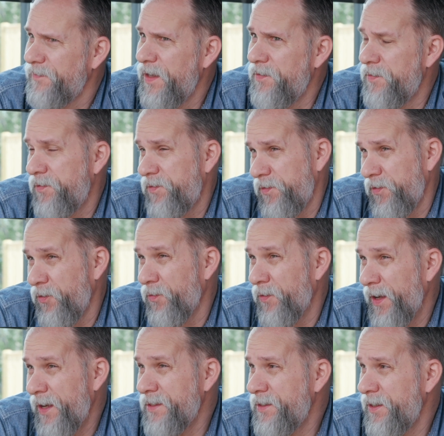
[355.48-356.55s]
And this is, you're
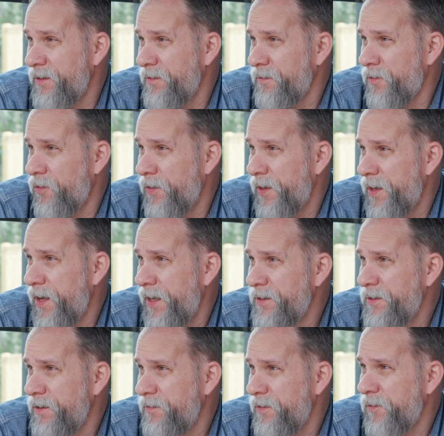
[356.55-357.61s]
what, 18 going on
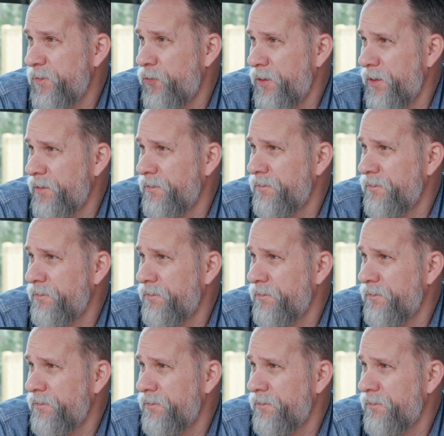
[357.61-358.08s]
19 at this point?